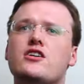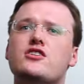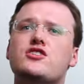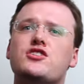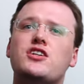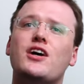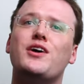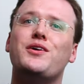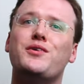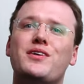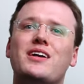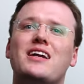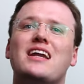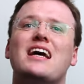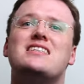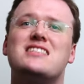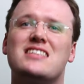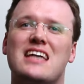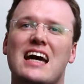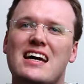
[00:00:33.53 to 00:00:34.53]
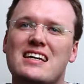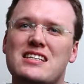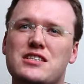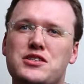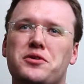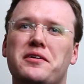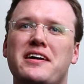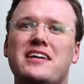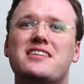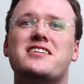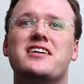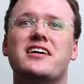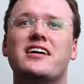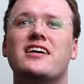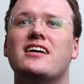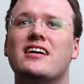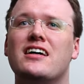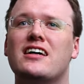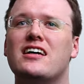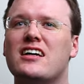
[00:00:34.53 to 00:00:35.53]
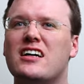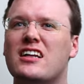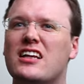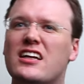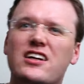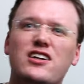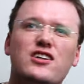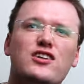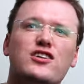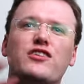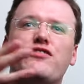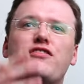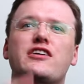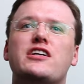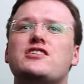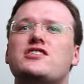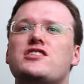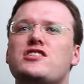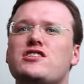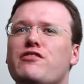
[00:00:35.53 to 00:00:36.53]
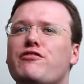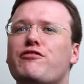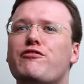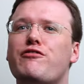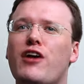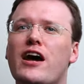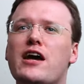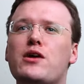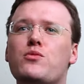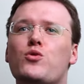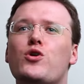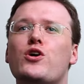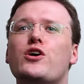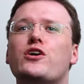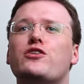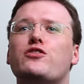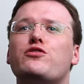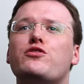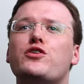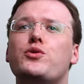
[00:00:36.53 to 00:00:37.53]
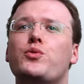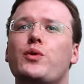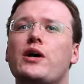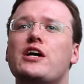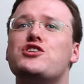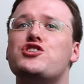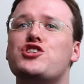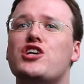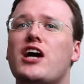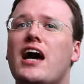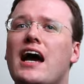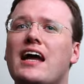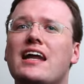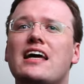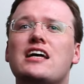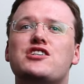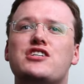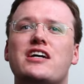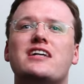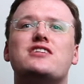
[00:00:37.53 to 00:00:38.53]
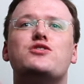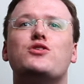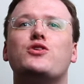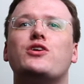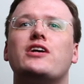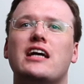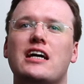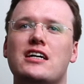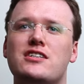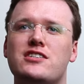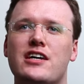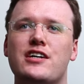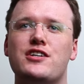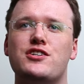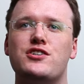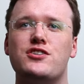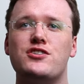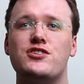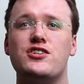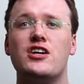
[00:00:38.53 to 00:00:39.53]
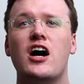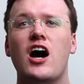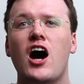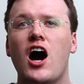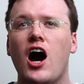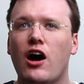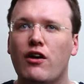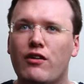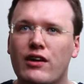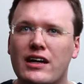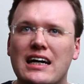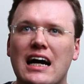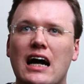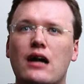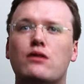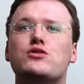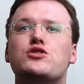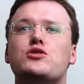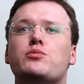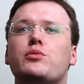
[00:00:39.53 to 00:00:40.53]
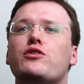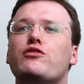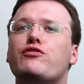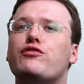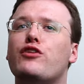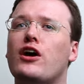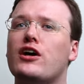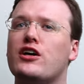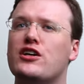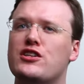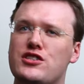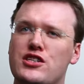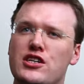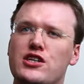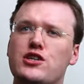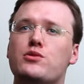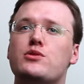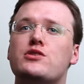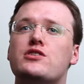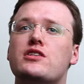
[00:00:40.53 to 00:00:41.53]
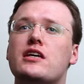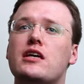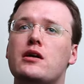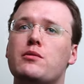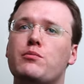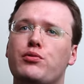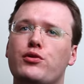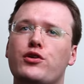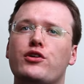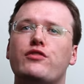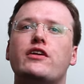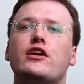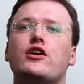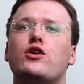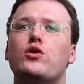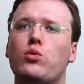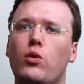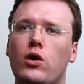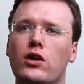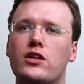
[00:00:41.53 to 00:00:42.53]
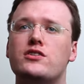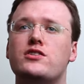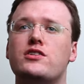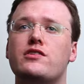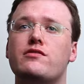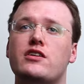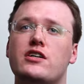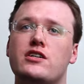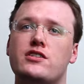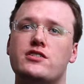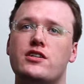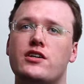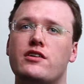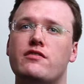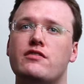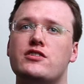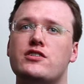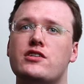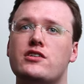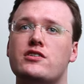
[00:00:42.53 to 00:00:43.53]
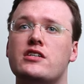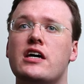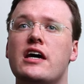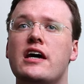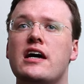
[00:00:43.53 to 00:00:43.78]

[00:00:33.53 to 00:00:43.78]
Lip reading: So, let's get into it. Clinical governance is a framework through which NHS organisations are accountable for continuously improving quality of their services